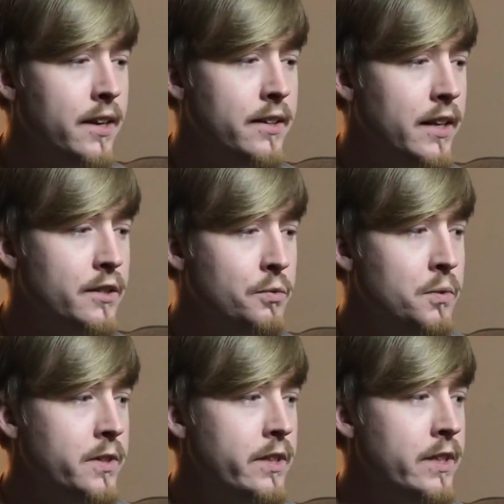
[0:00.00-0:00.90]
That is
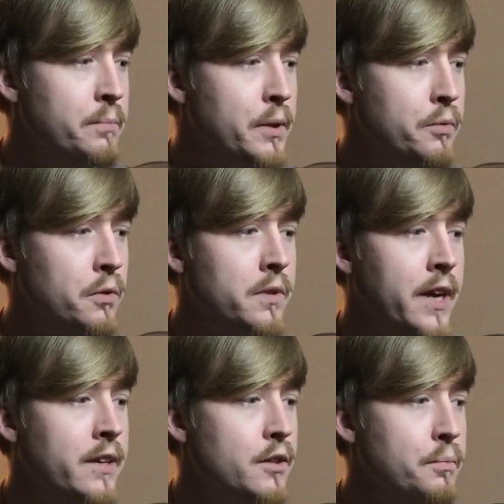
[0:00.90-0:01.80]
one thing. People don't
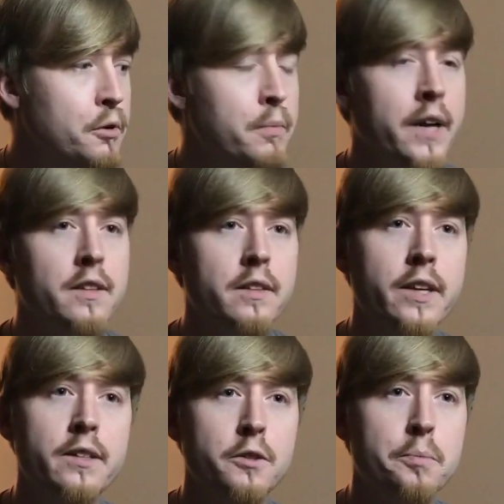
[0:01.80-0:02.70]
like to peel back the
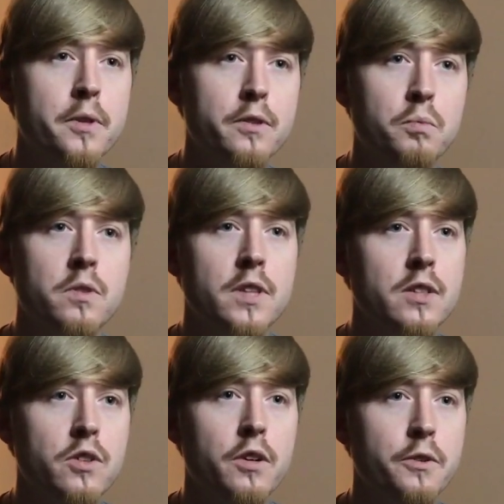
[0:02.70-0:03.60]
layers, because once they
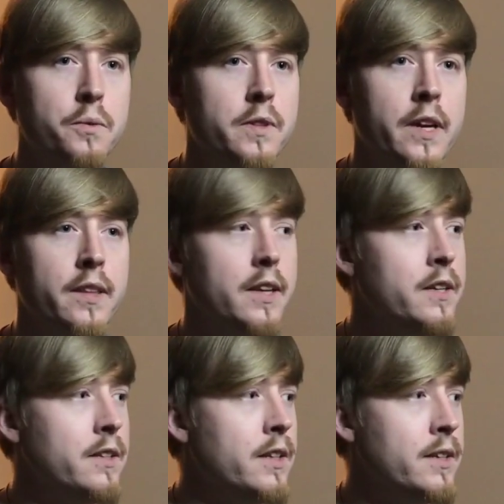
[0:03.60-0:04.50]
start doing that,
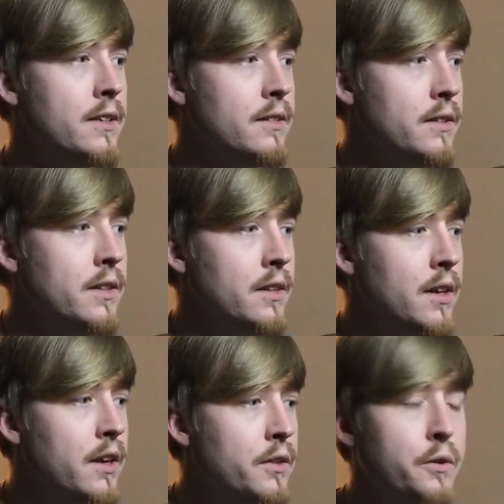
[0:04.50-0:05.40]

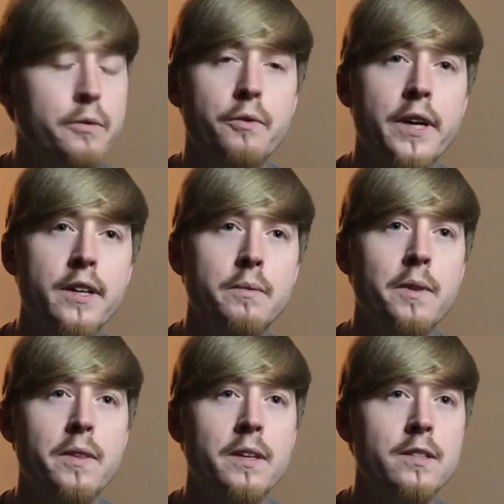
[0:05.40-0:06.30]
they're afraid of the
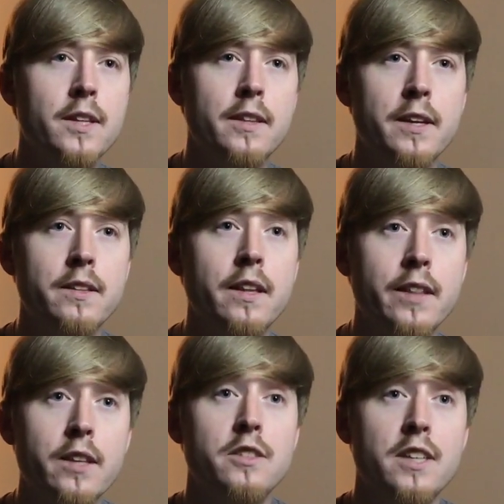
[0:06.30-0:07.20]
things that
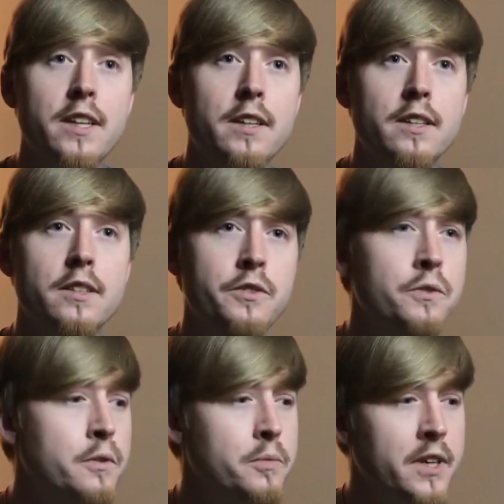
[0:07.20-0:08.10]
they see. You know
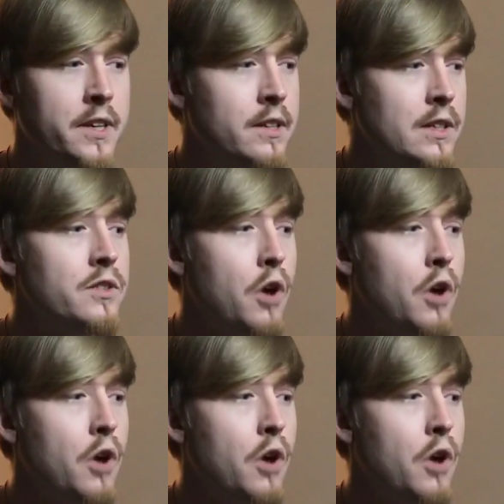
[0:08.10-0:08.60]
what I'm saying? And it's